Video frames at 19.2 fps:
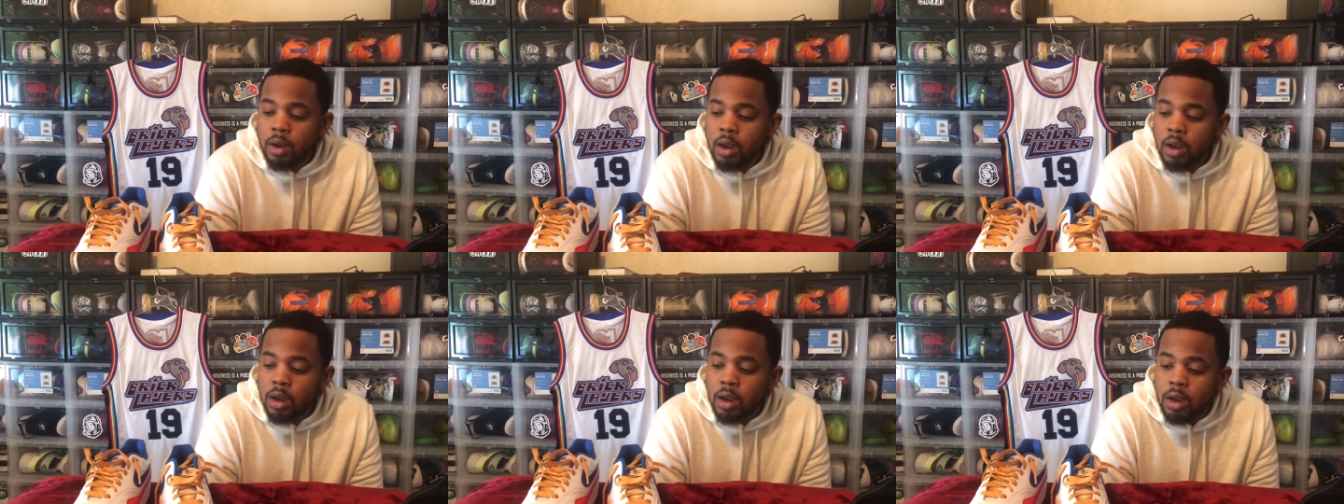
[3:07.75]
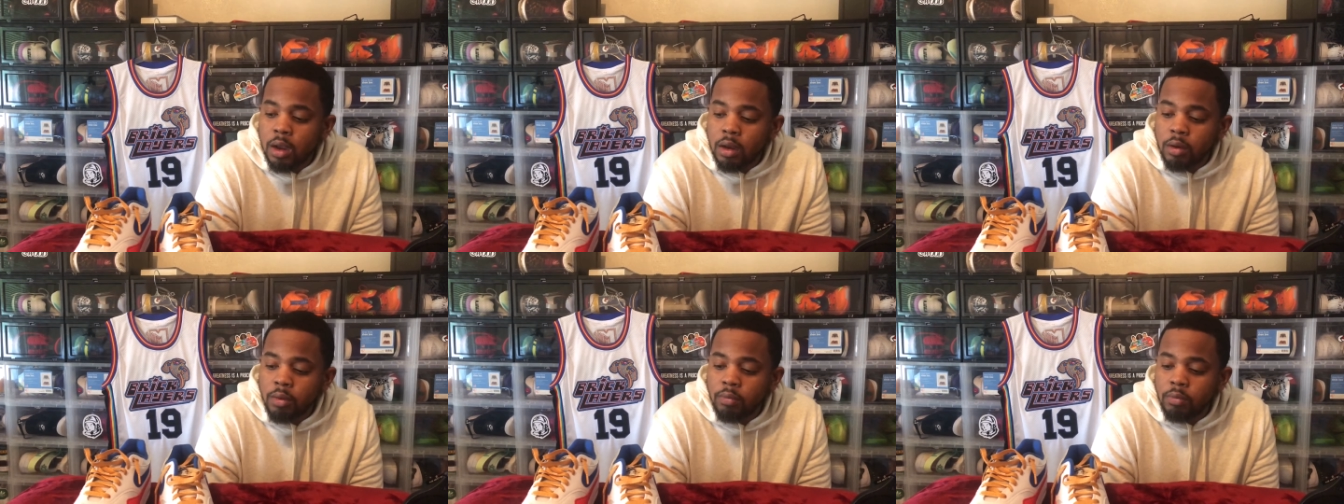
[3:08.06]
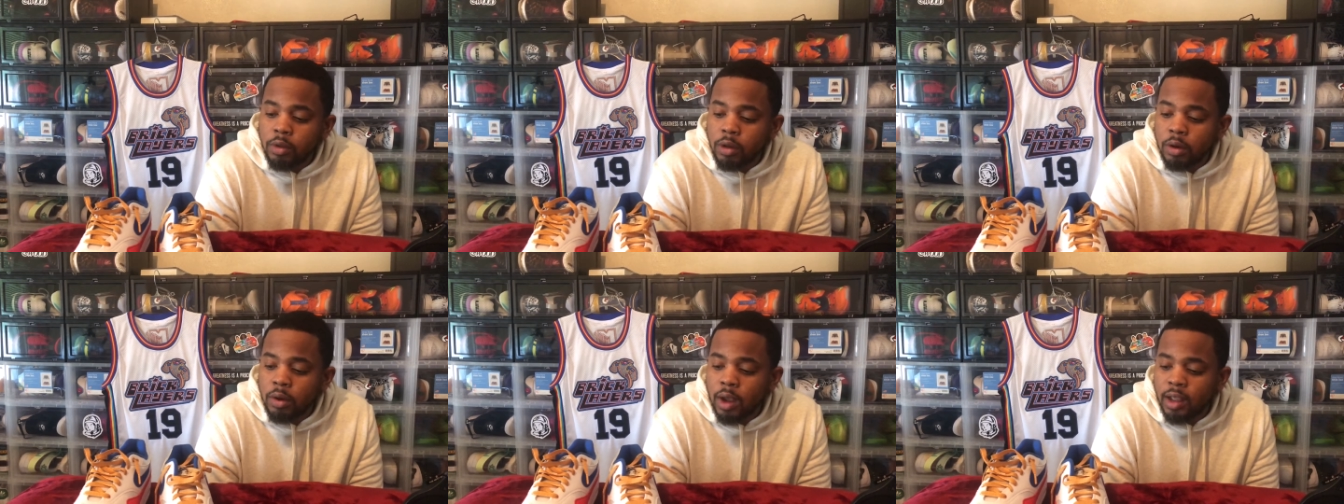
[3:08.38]

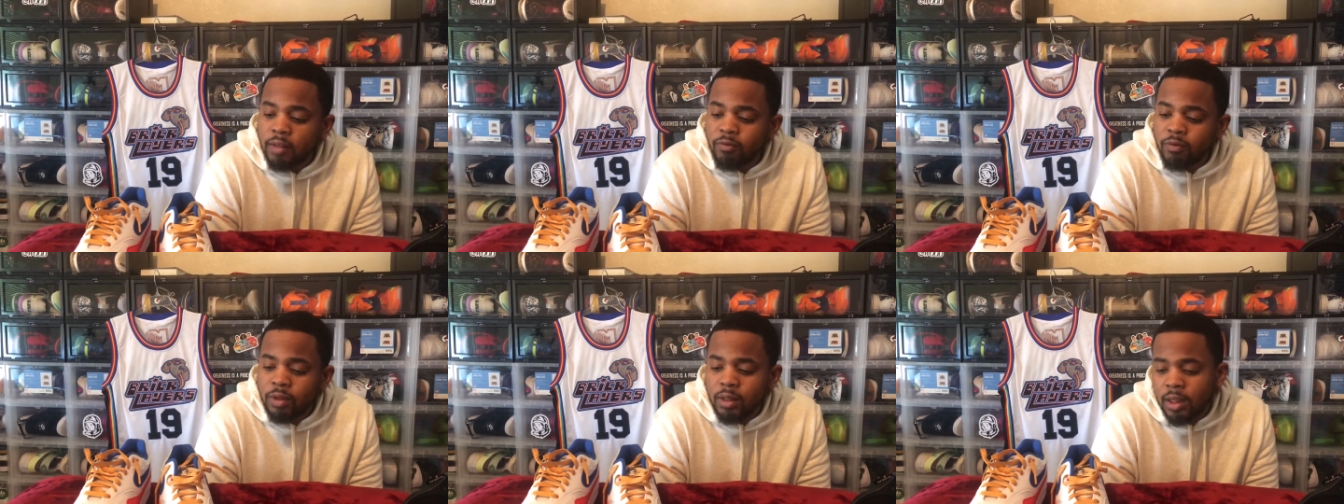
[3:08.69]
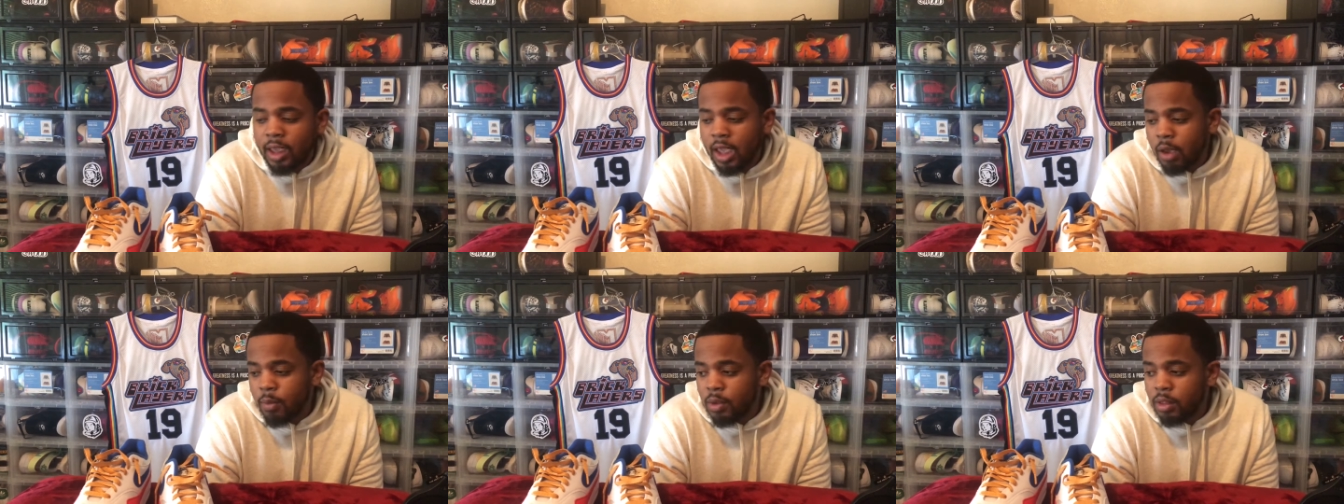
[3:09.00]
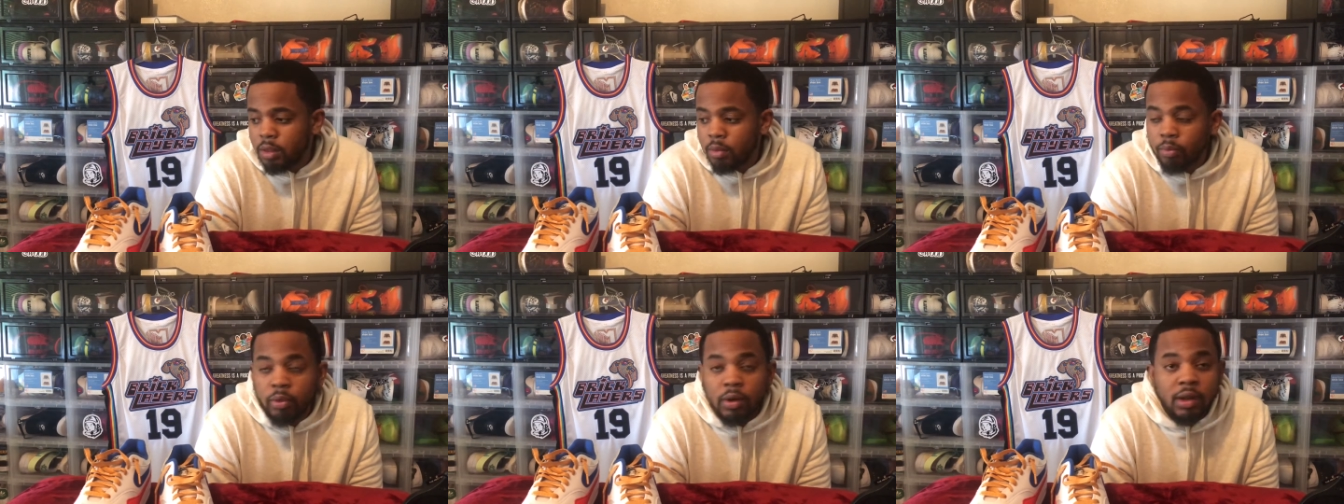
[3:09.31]
You know, I really can't wait
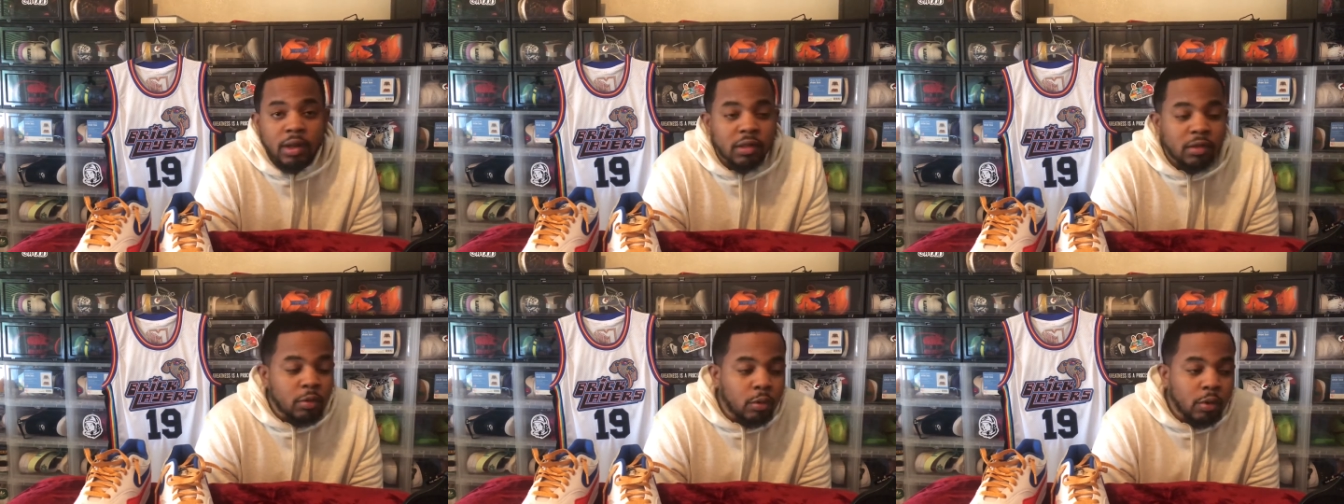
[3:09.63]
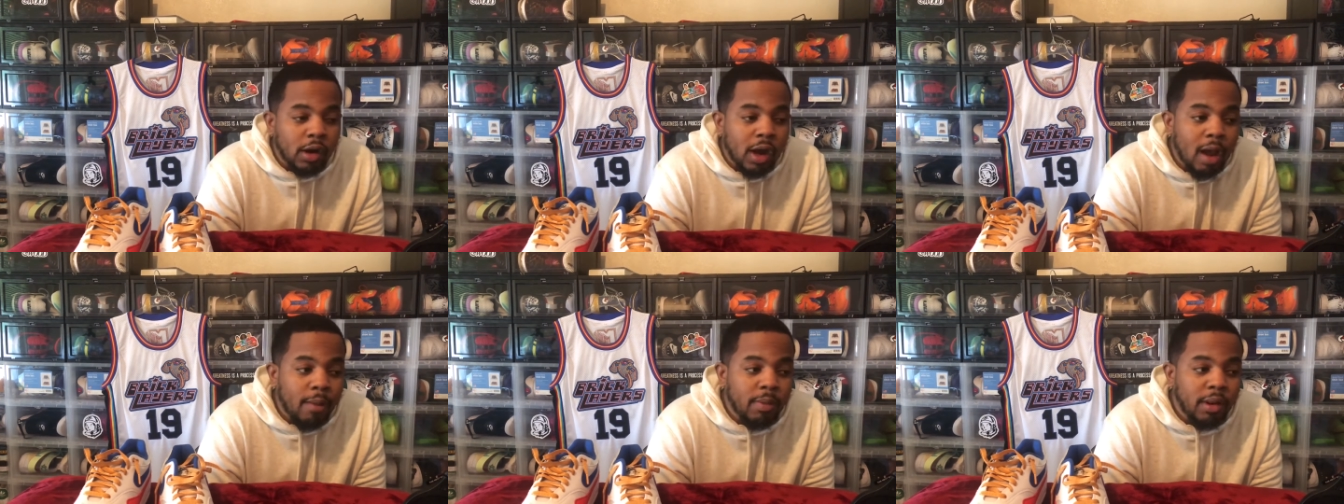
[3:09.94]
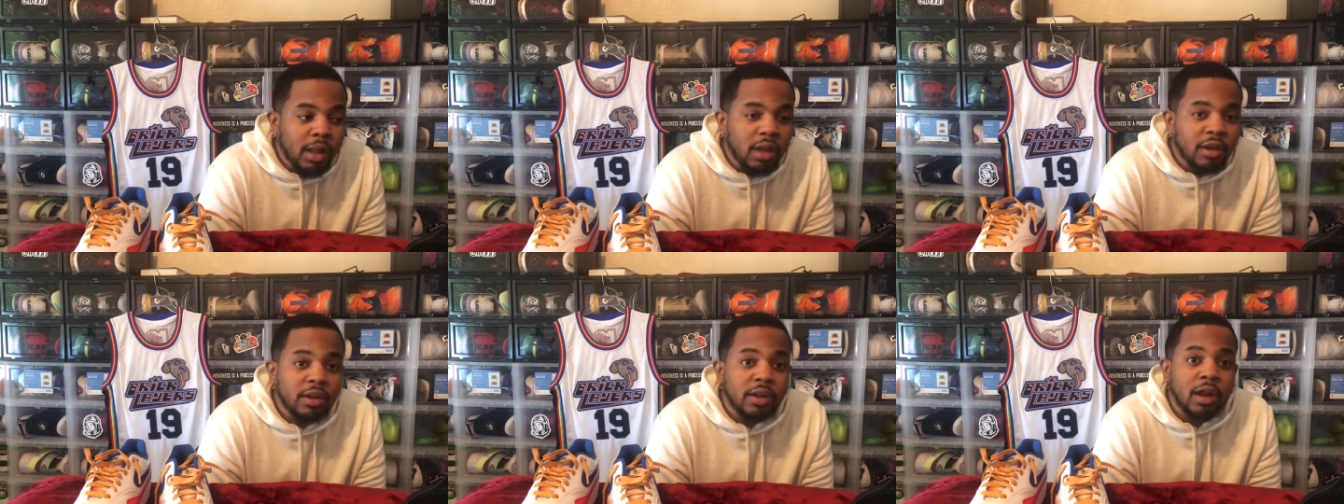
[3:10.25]
to bring this little
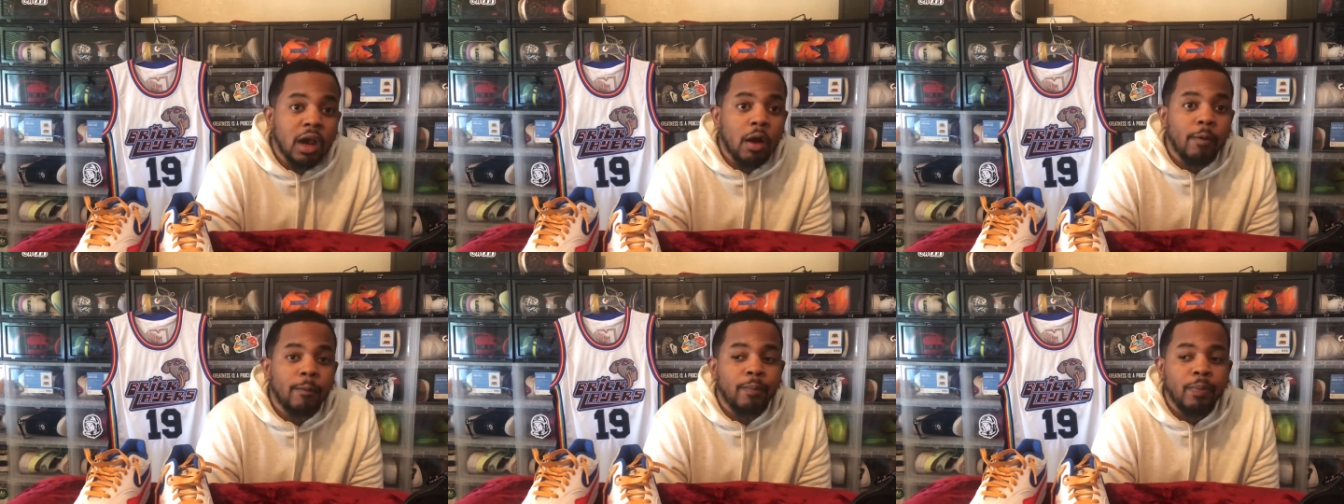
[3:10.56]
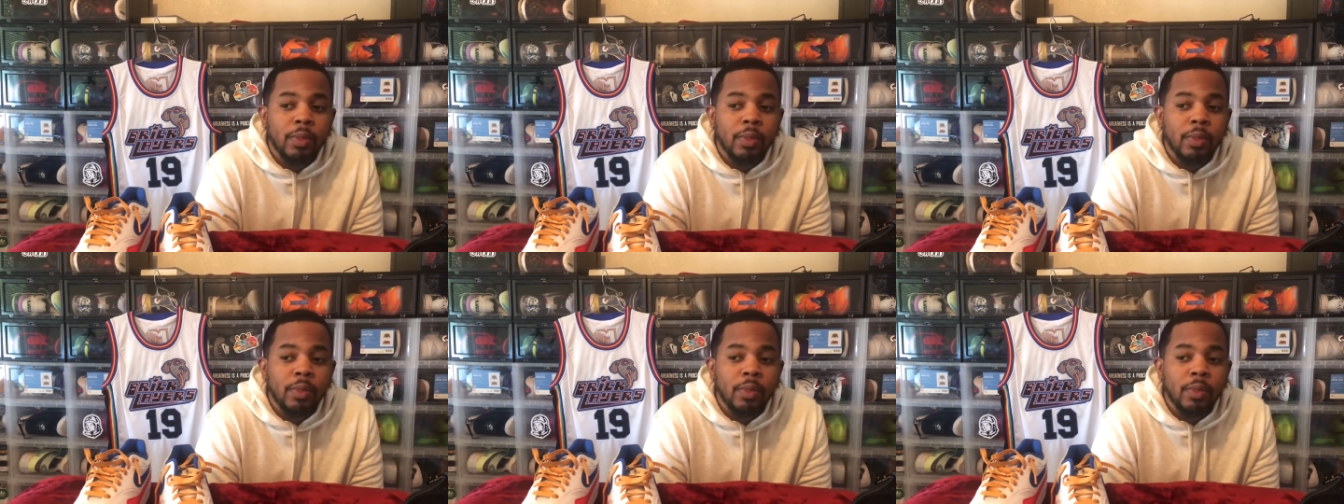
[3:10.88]
combination out.